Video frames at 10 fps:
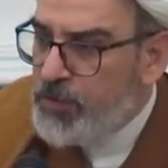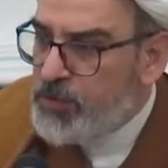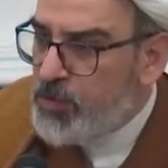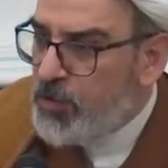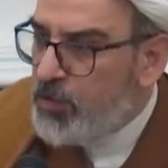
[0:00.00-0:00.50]

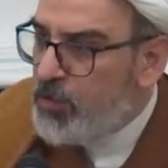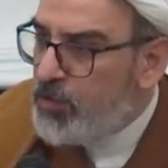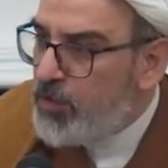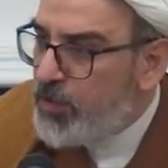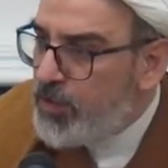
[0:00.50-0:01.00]

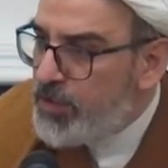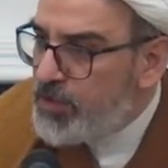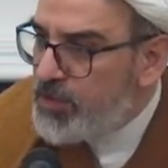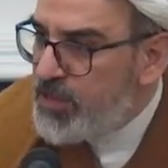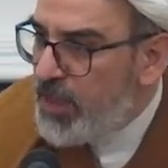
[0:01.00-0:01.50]
So
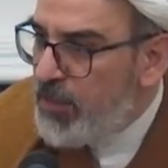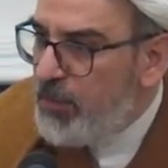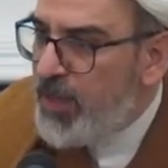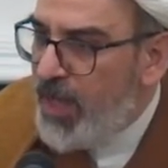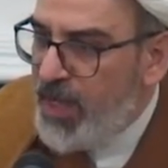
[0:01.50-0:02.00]
the same
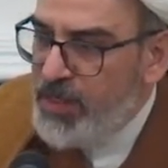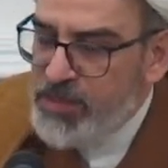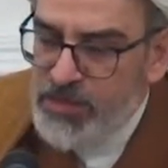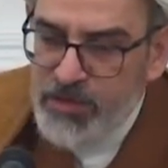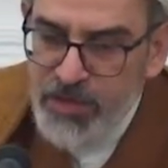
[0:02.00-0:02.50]

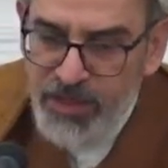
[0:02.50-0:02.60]
applies,